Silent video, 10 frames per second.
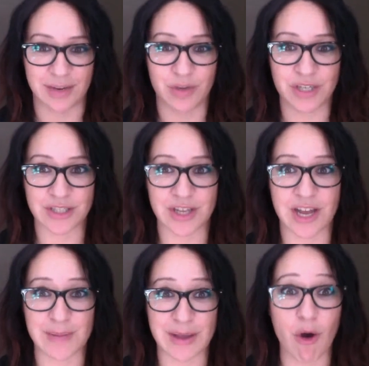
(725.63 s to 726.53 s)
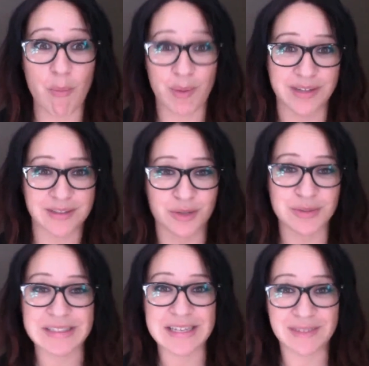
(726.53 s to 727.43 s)
We just got to be open to
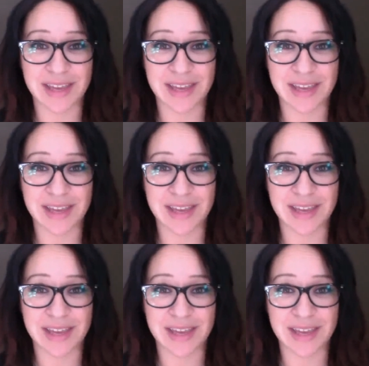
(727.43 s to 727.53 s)
receiving